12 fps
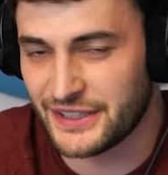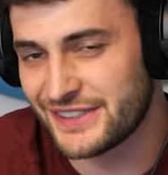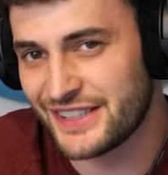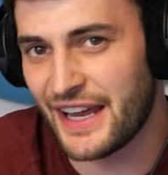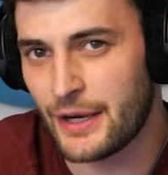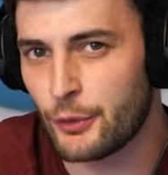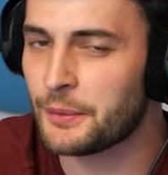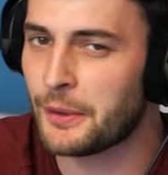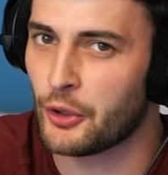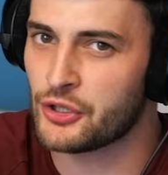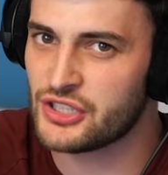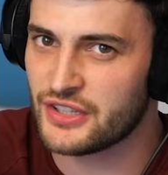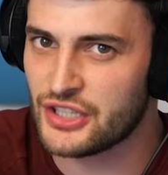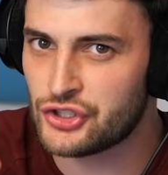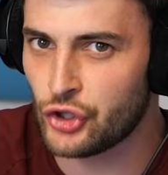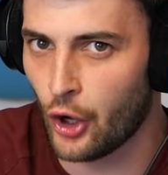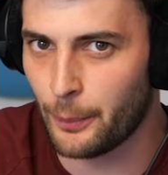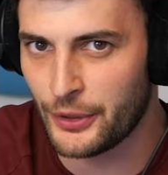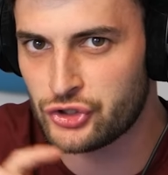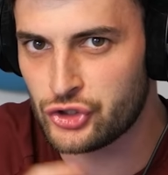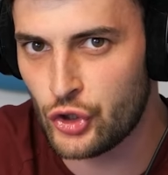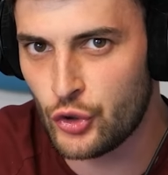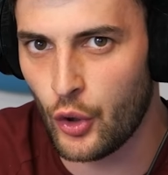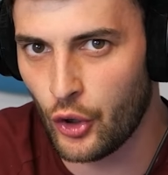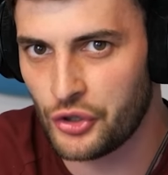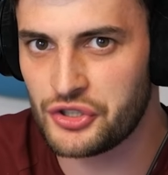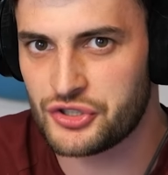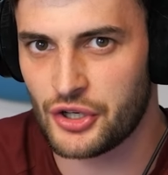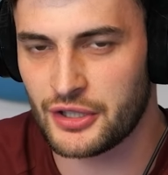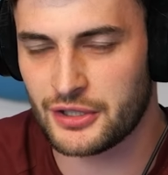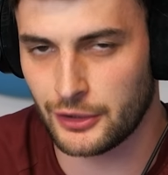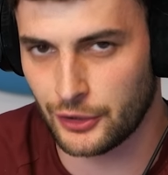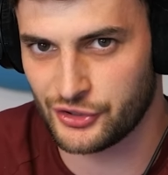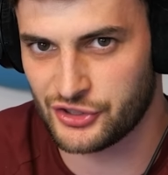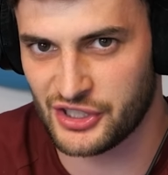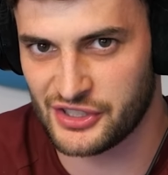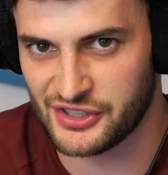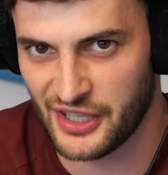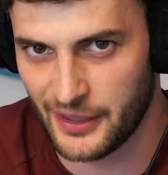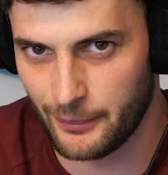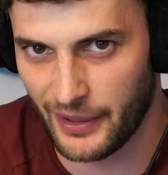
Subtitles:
and today we're going to be watching the top 200 clutches in